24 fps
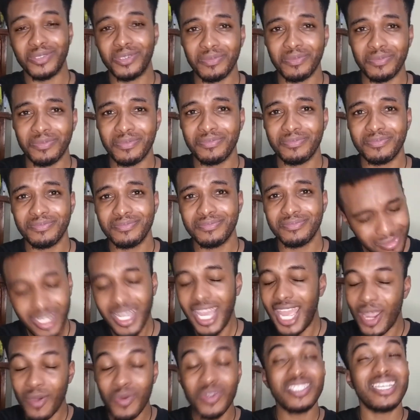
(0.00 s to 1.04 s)
Pack it
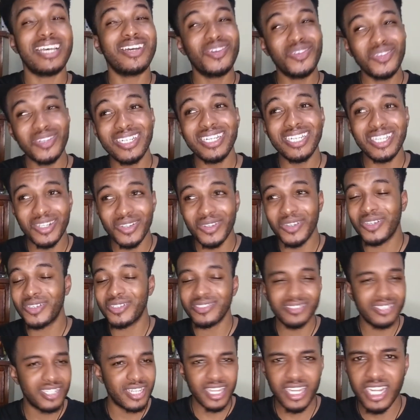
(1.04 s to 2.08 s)
up. It was a good
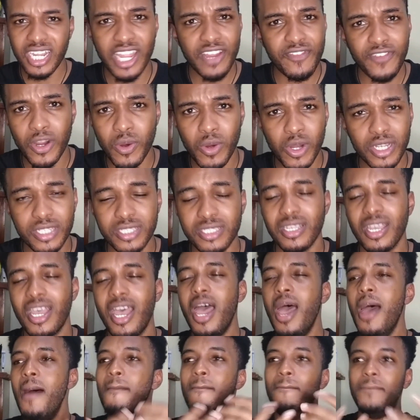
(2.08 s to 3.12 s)
liquor run, never
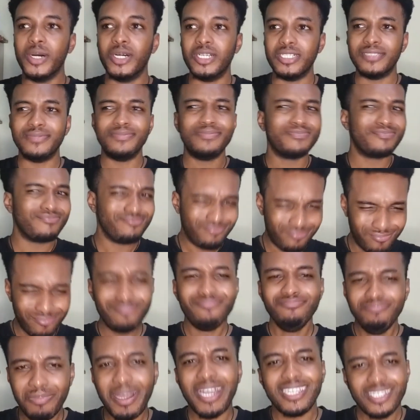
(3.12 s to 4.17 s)
was. But
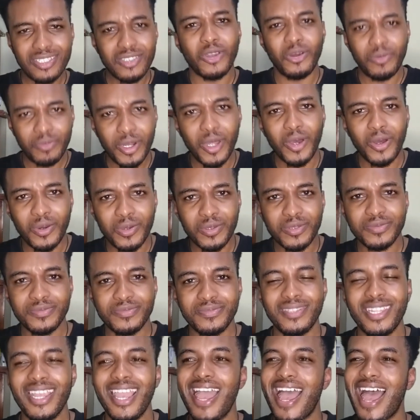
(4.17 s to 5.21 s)
pack it up
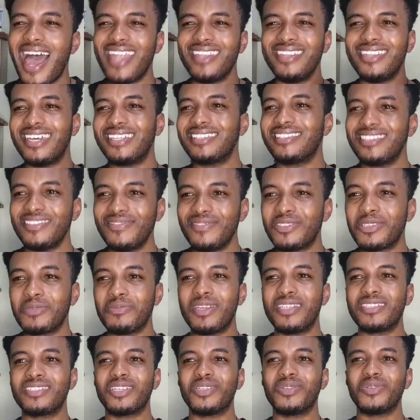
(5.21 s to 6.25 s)
now. And not
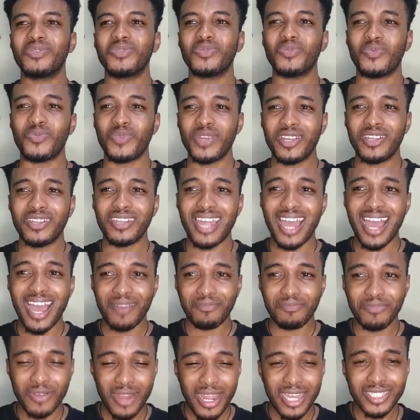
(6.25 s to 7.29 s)
even to mention those
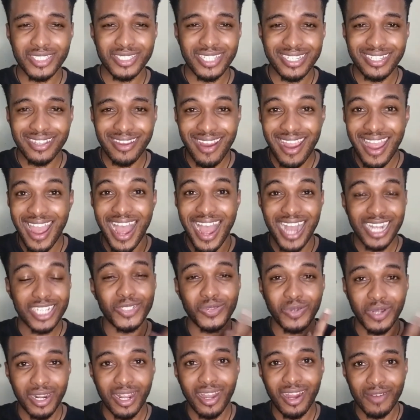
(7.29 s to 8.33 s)
weird pranks that are
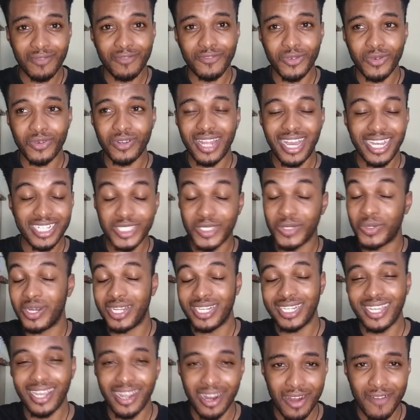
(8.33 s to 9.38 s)
actually harmful,
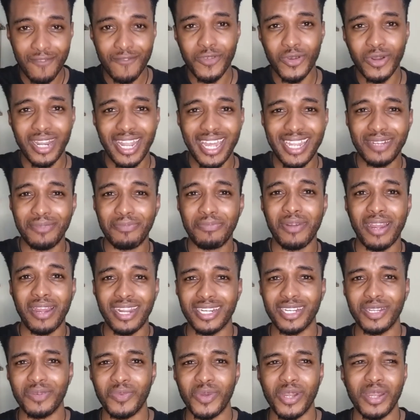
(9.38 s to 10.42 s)
like
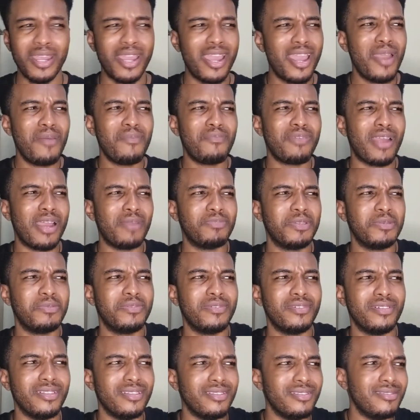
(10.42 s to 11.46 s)
the prank name where
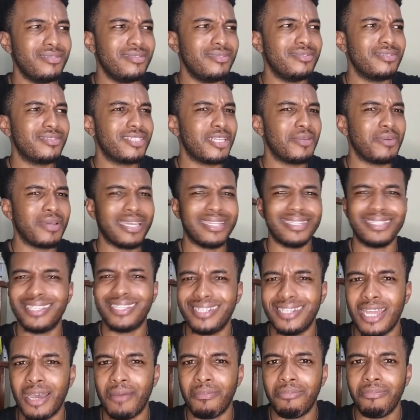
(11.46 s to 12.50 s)
prank people to them
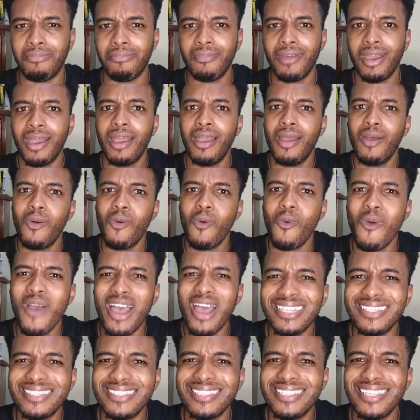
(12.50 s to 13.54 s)
get kidnapped.
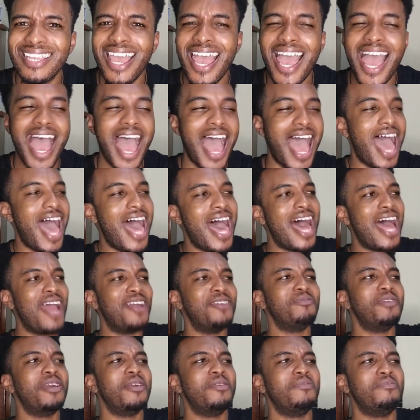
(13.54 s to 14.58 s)
What?
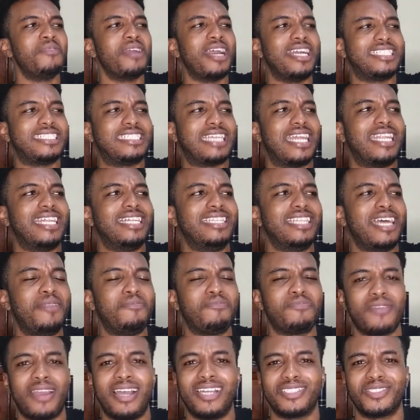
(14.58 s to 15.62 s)
I remember a
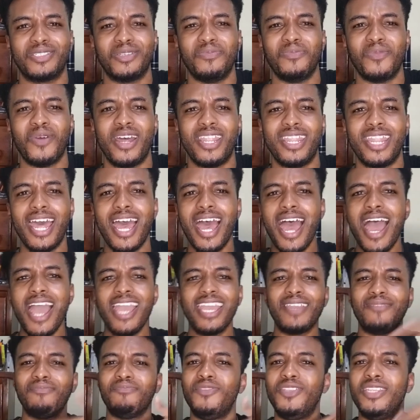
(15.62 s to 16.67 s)
channel that pranked someone,
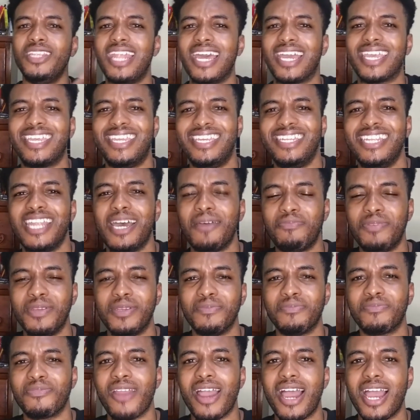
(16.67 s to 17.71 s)
did a
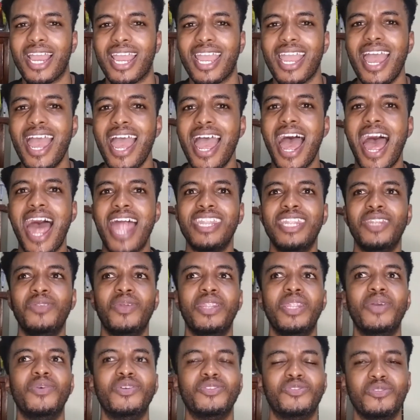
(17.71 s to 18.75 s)
kidnapping prank,
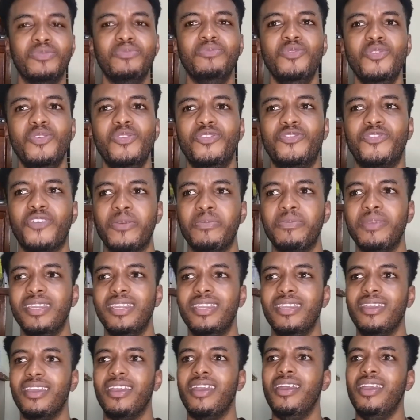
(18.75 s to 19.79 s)
and then when it was removed
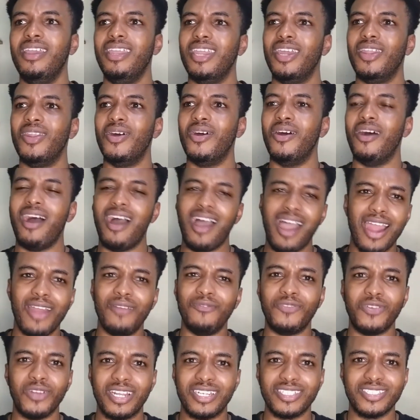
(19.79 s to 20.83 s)
for being, you know,
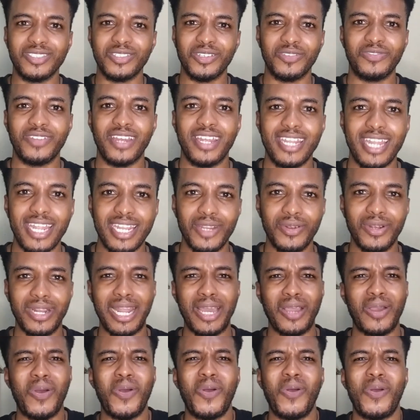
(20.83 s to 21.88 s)
harmful and stuff like
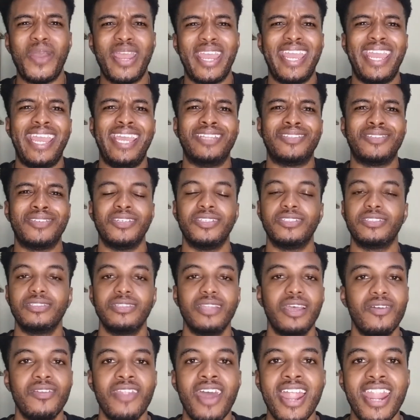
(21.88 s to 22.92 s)
that, they were like, oh,
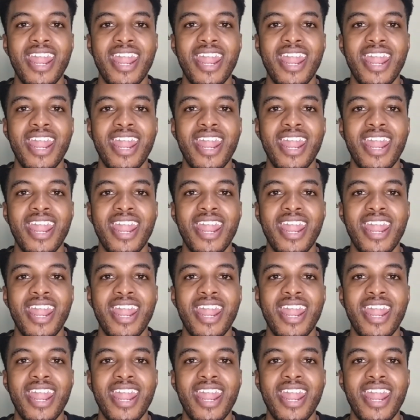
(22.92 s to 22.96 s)
haters.